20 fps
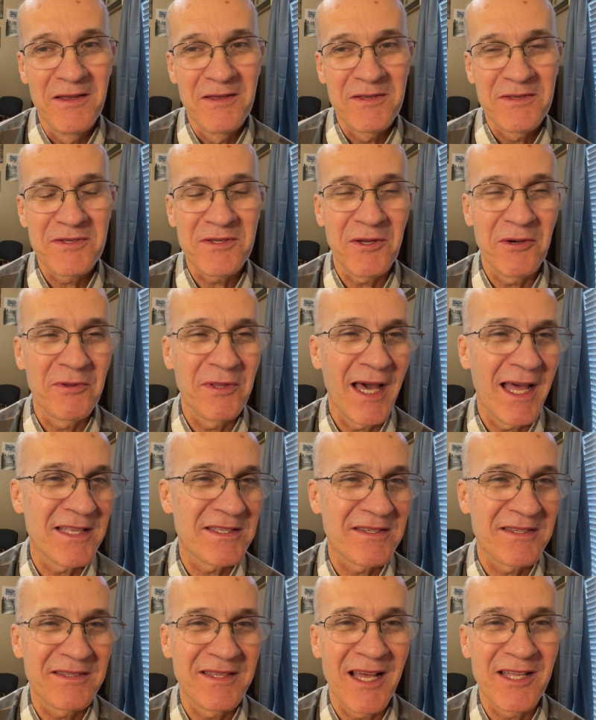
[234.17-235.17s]
So
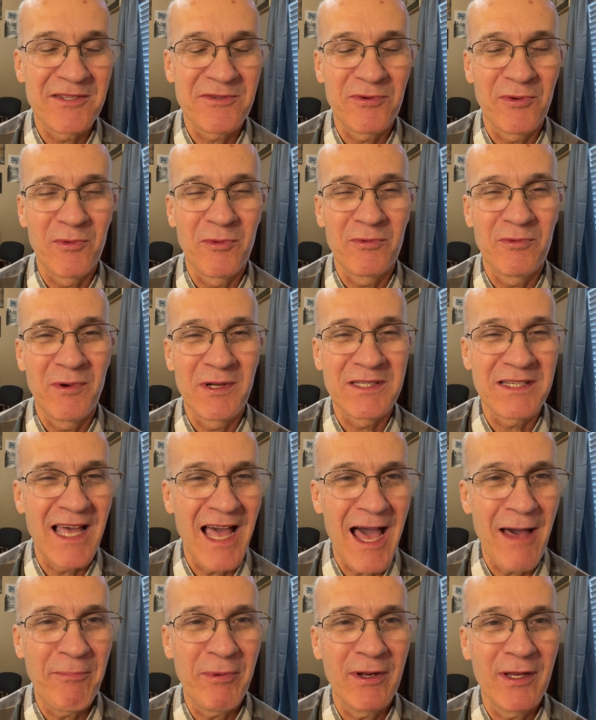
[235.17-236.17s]
that's that's what's
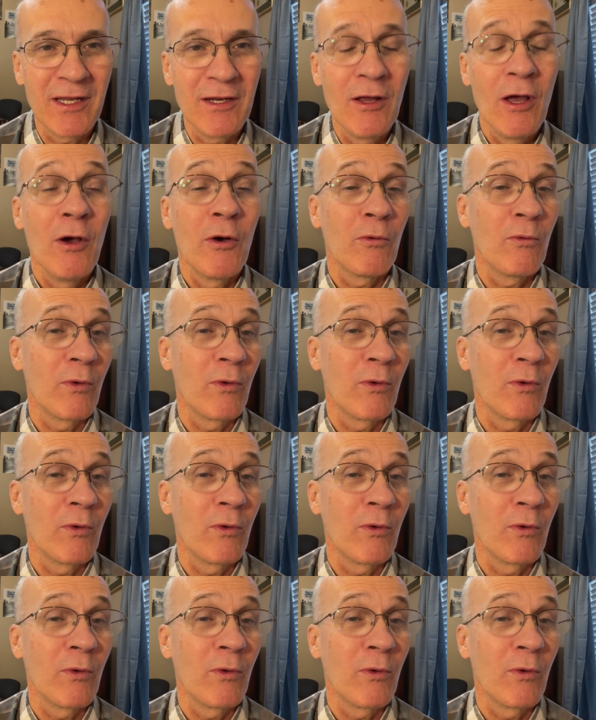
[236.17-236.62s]
happening.